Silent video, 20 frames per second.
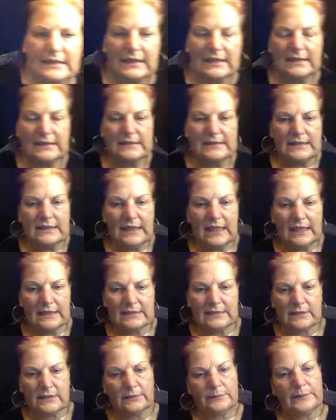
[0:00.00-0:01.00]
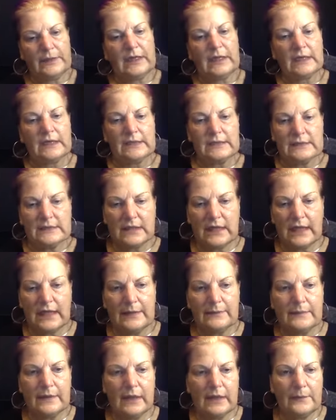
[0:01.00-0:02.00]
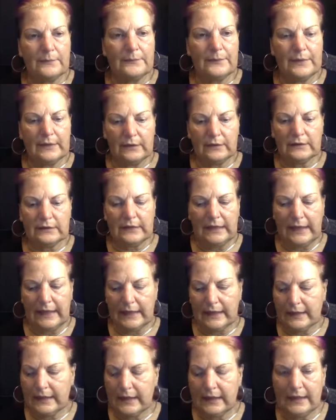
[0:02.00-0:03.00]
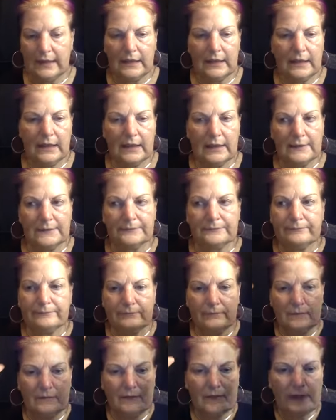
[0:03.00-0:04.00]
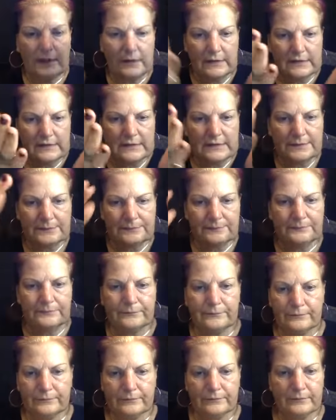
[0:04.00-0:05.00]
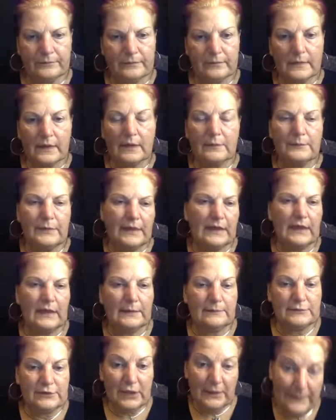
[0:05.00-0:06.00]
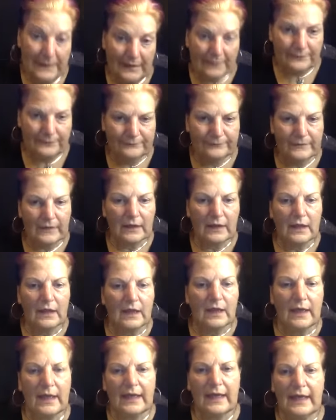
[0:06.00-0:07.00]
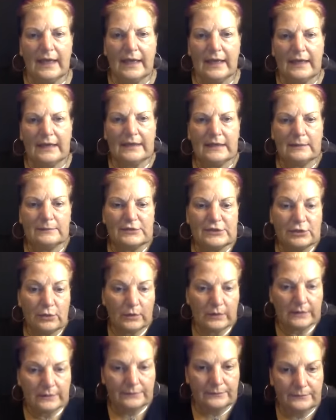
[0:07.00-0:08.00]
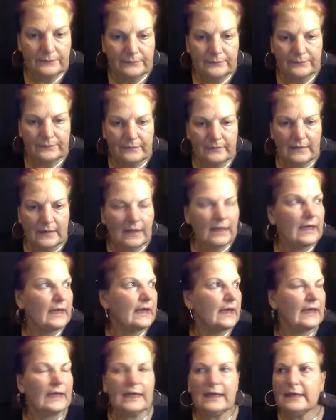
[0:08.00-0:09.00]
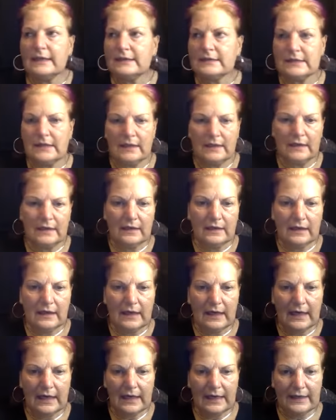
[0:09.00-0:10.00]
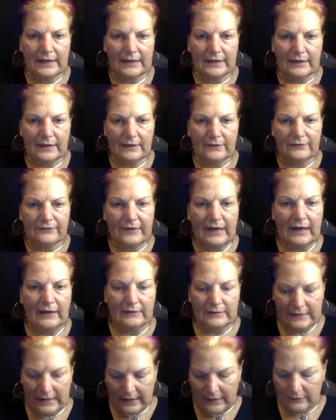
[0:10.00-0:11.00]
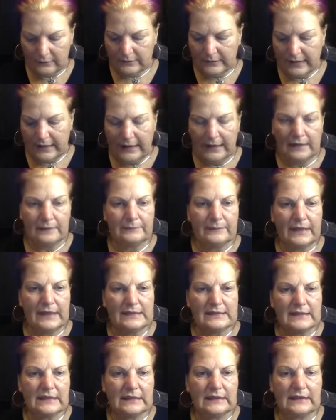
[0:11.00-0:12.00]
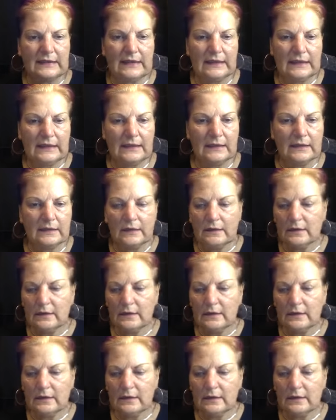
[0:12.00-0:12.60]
is the answer because I'm built like this, but I'm chubby and I'm short. And I found out that basically